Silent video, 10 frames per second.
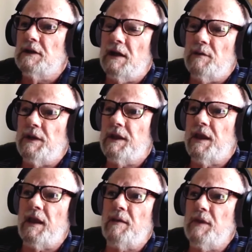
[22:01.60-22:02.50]
and we
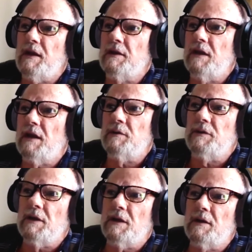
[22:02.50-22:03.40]
came in
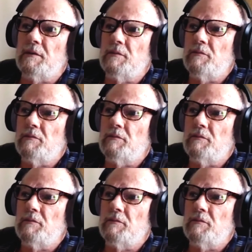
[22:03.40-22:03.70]
and uh,